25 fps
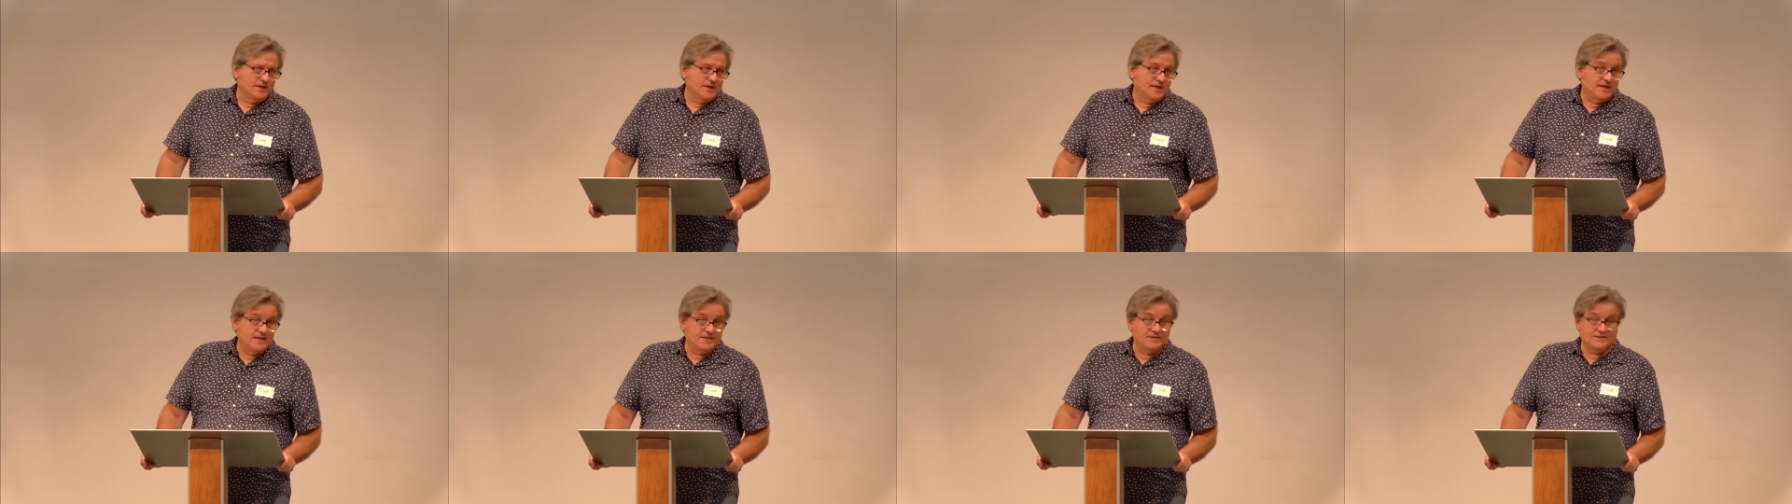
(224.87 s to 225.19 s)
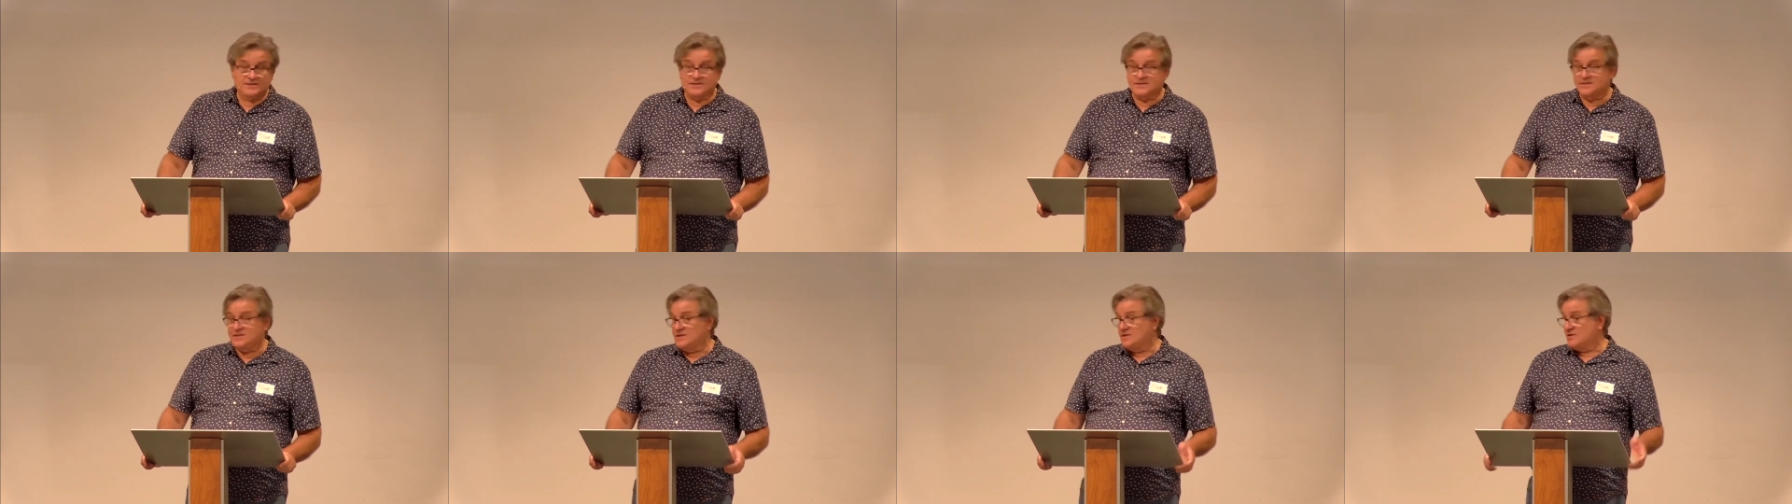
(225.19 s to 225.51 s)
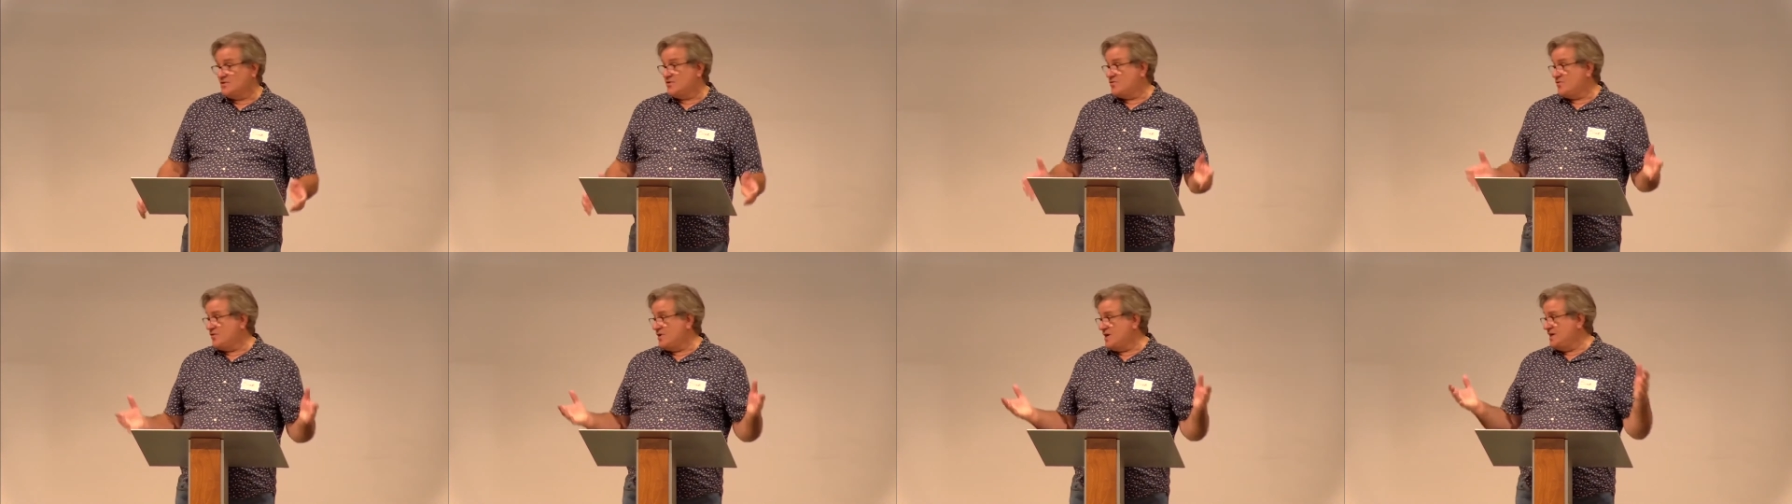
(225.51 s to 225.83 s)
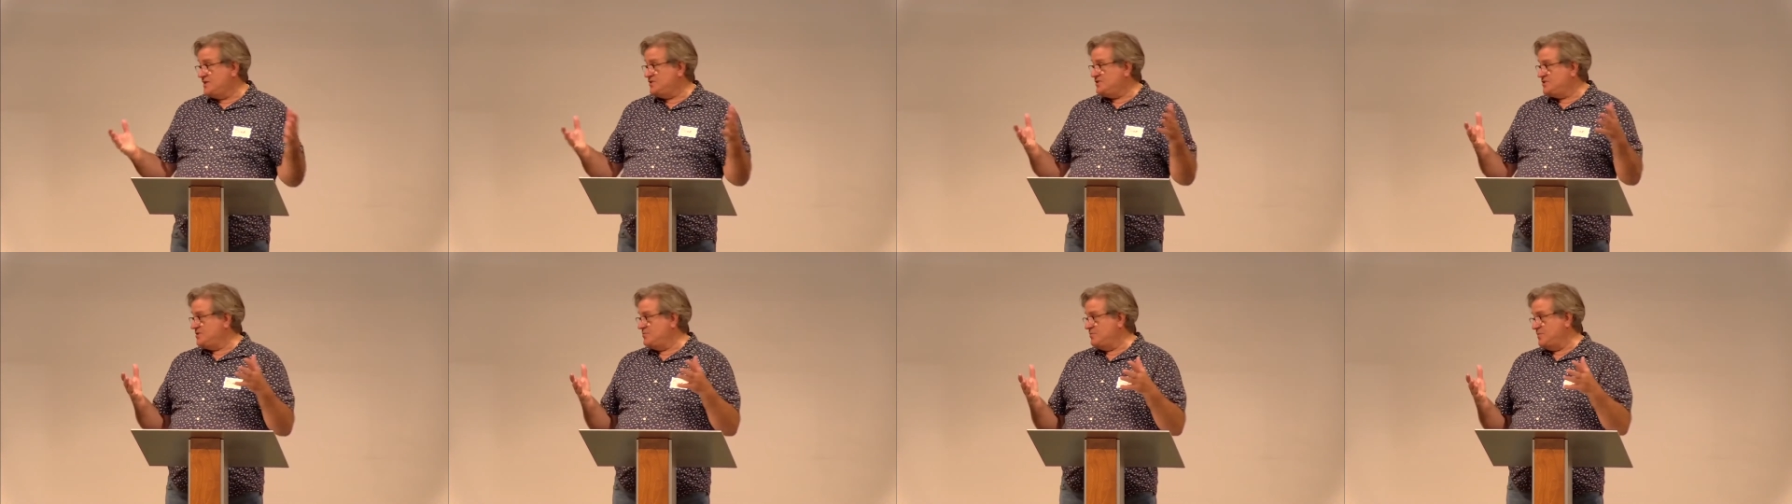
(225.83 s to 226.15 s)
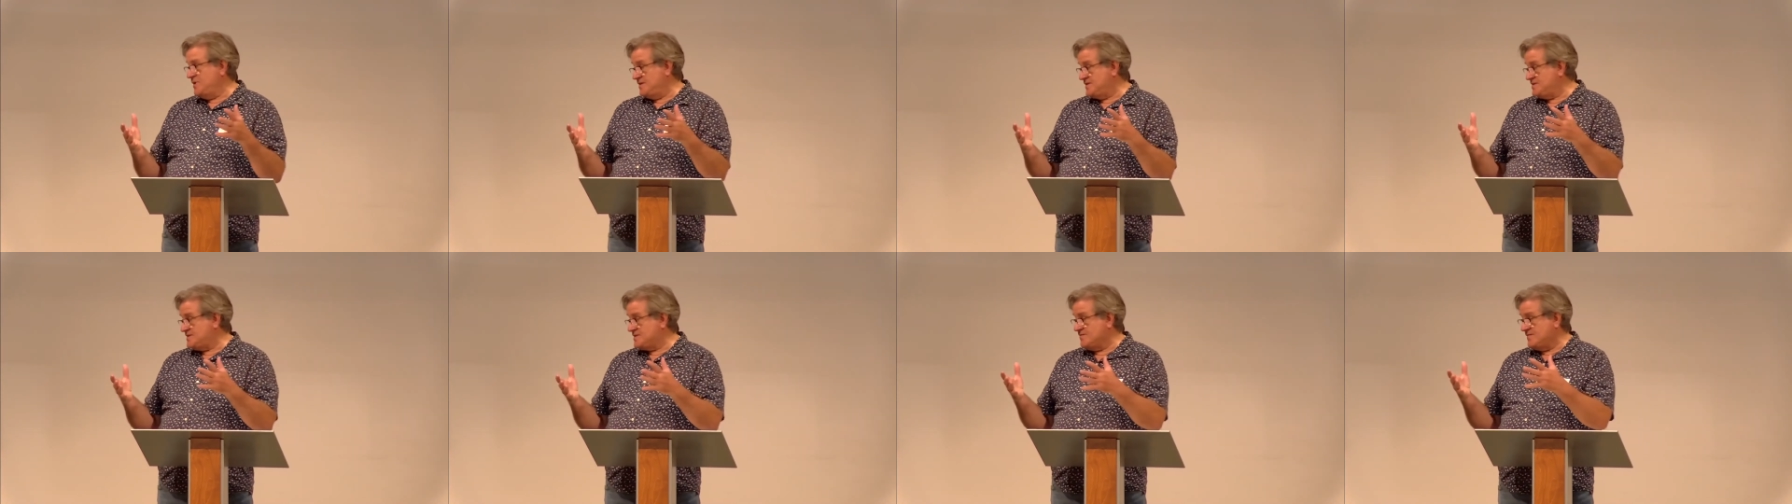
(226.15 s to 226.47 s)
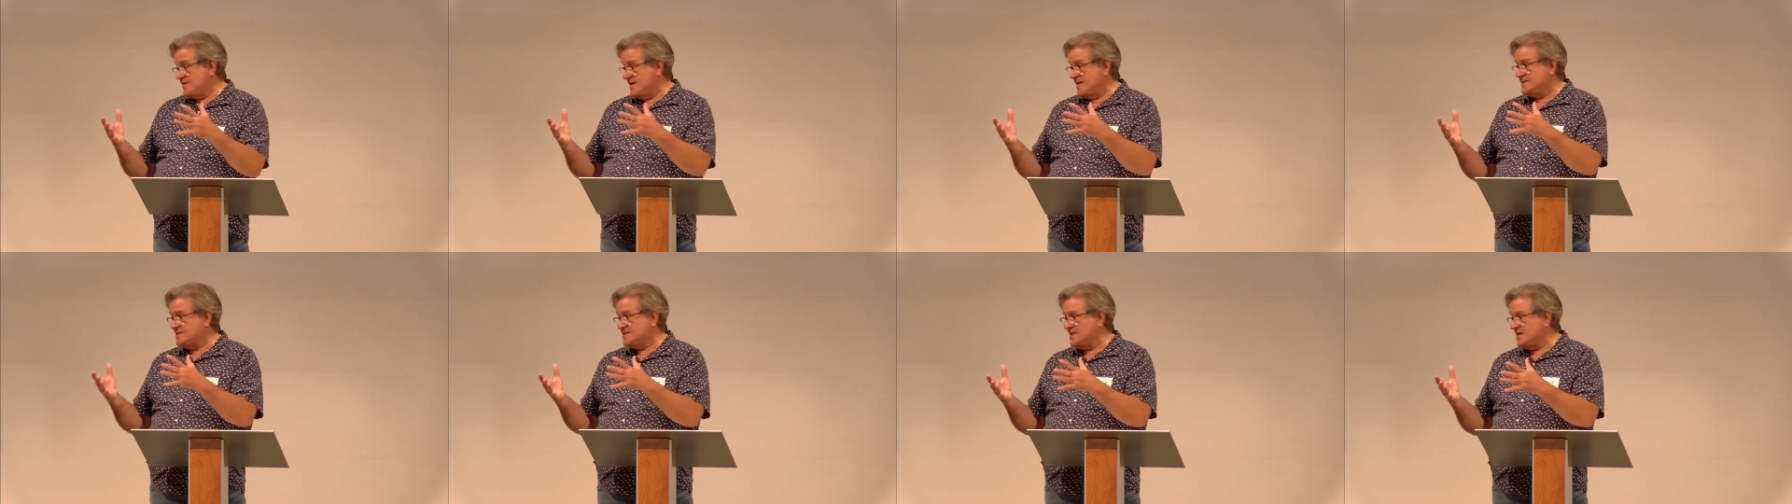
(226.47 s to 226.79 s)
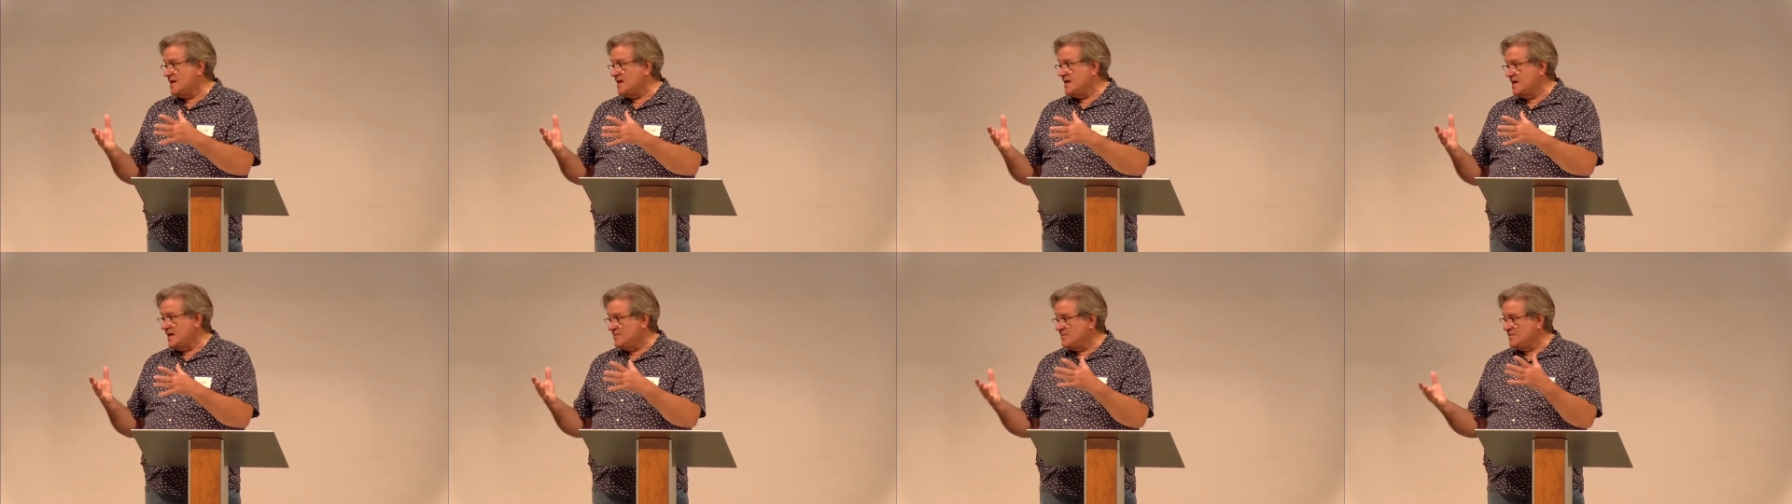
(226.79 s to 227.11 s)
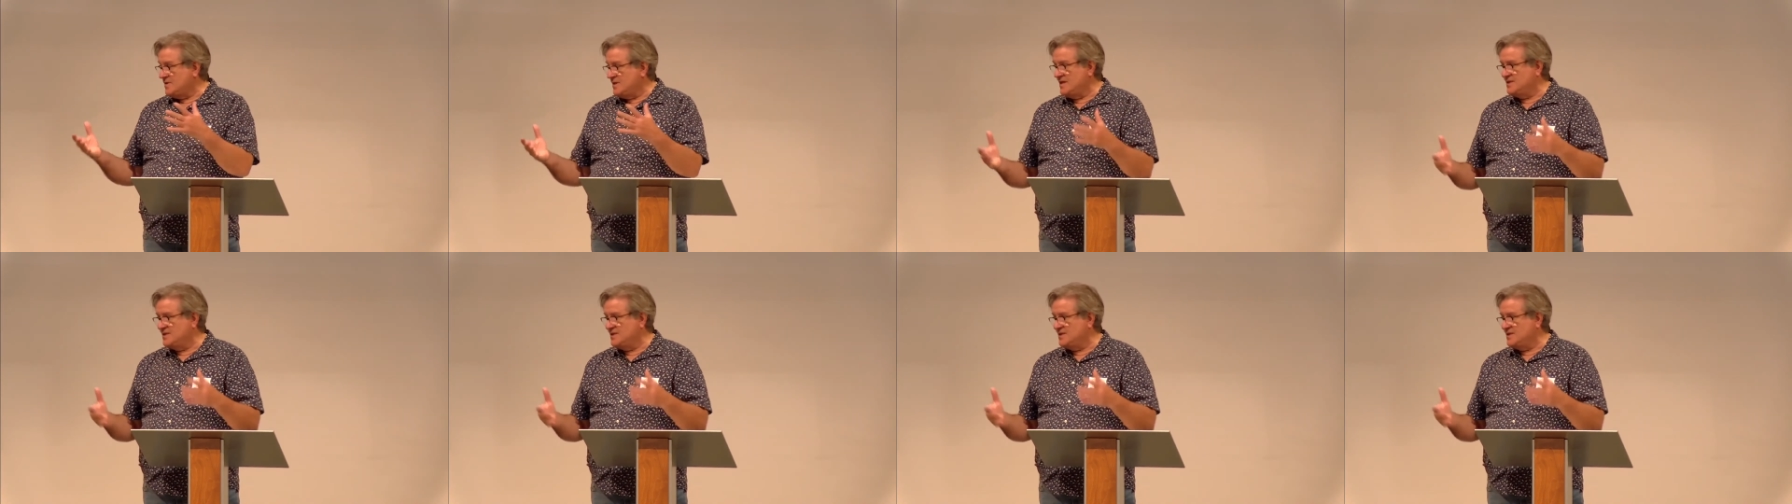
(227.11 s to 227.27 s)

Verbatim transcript: as the creation myths of that time,